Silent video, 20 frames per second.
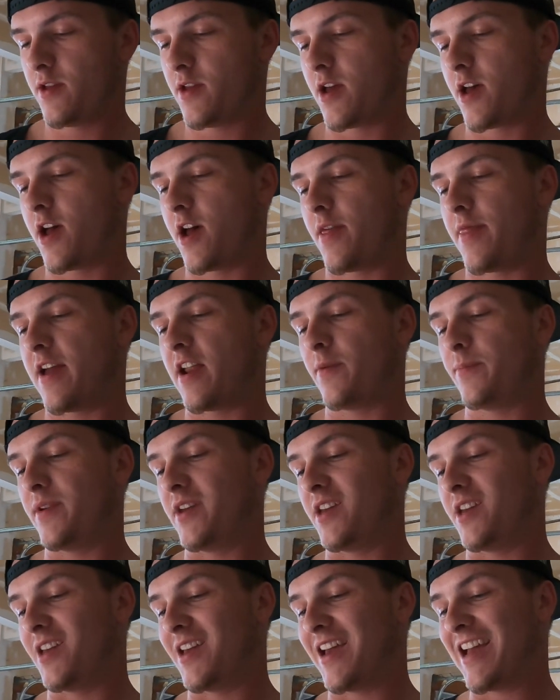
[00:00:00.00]
That'll
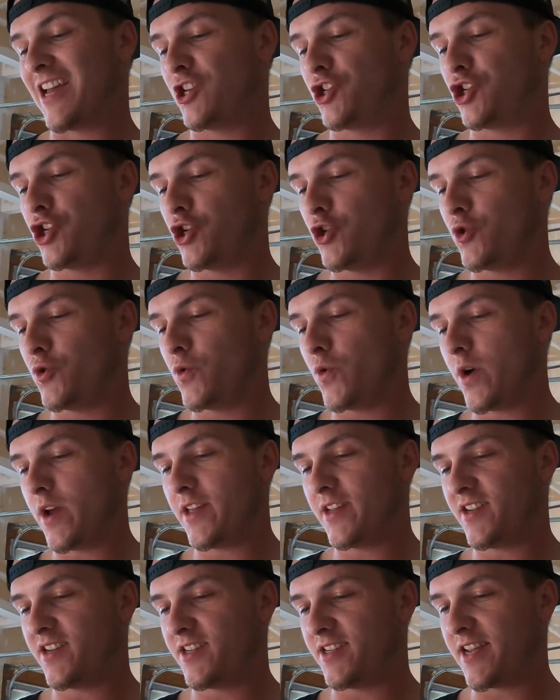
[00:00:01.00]
be
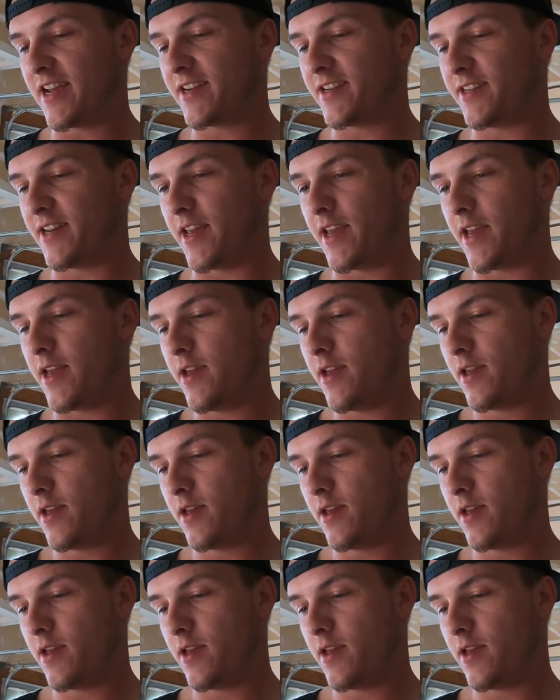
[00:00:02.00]
260.